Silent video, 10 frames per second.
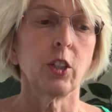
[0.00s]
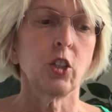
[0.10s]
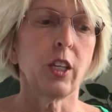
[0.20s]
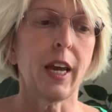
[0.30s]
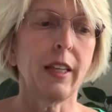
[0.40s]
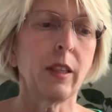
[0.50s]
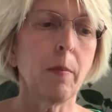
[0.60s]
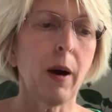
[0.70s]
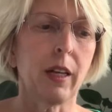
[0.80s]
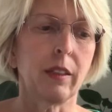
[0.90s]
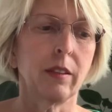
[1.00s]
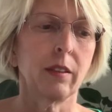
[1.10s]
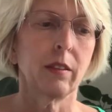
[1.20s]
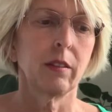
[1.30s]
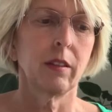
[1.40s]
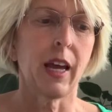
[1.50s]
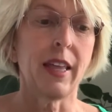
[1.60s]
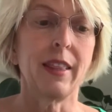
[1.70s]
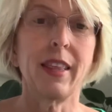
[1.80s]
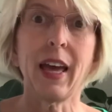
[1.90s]
she ate the buns,
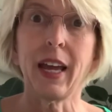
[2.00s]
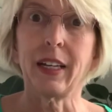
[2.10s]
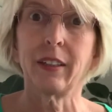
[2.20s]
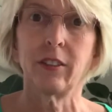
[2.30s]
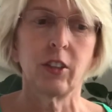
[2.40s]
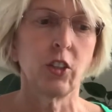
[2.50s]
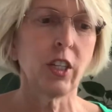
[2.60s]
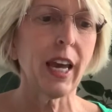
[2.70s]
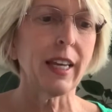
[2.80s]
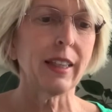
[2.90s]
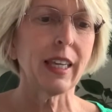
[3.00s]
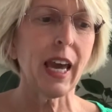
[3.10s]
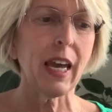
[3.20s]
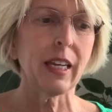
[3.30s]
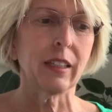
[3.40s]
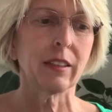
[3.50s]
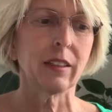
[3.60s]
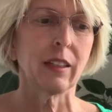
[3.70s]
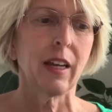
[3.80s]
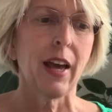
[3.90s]
and then she ate the cakes,
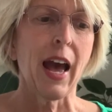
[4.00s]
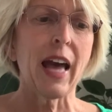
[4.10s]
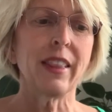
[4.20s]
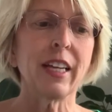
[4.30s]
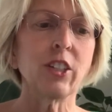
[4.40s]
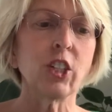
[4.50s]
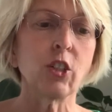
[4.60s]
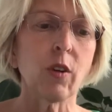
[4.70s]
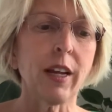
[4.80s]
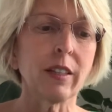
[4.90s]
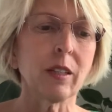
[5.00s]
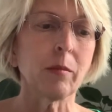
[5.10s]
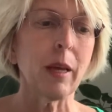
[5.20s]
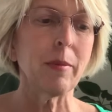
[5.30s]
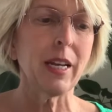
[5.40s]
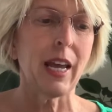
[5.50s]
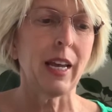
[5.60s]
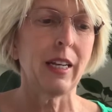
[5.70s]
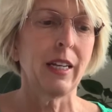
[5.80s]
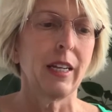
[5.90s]
and then she drank some
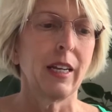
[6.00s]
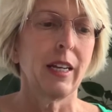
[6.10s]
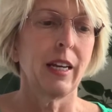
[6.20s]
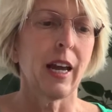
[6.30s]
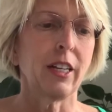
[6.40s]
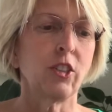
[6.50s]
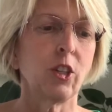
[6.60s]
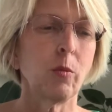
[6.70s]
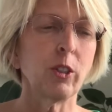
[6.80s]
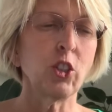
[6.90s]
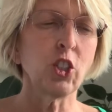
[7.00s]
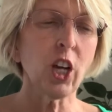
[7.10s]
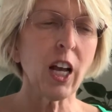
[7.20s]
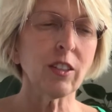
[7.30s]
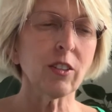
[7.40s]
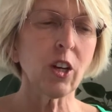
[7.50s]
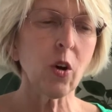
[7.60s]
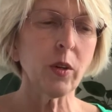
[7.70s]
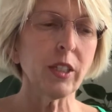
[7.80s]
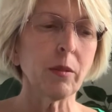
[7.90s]
lemonade, and she was just
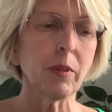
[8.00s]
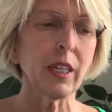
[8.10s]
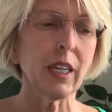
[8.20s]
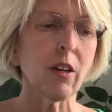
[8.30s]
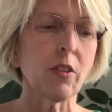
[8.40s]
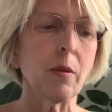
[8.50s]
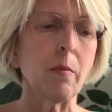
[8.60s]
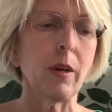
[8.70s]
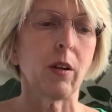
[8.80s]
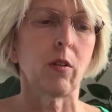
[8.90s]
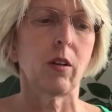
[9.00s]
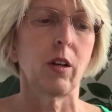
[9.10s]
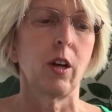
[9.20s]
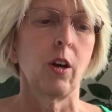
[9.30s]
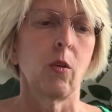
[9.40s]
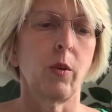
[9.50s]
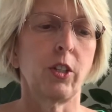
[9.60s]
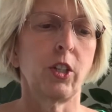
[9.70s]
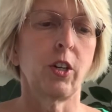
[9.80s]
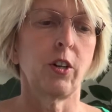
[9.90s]
going to begin on the milk when
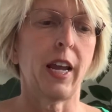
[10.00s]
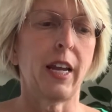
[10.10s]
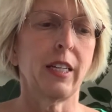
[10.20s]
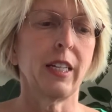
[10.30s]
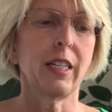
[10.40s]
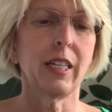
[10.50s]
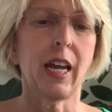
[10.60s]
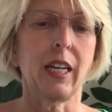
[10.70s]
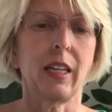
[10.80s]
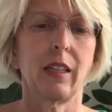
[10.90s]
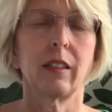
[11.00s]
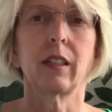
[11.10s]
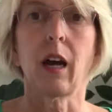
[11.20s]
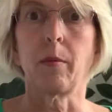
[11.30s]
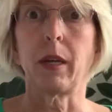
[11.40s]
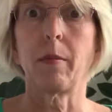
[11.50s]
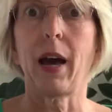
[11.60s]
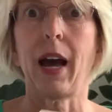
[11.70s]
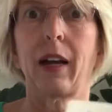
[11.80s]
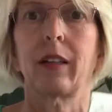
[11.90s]
she heard Andy and Teddy coming
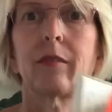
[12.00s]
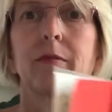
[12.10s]
back.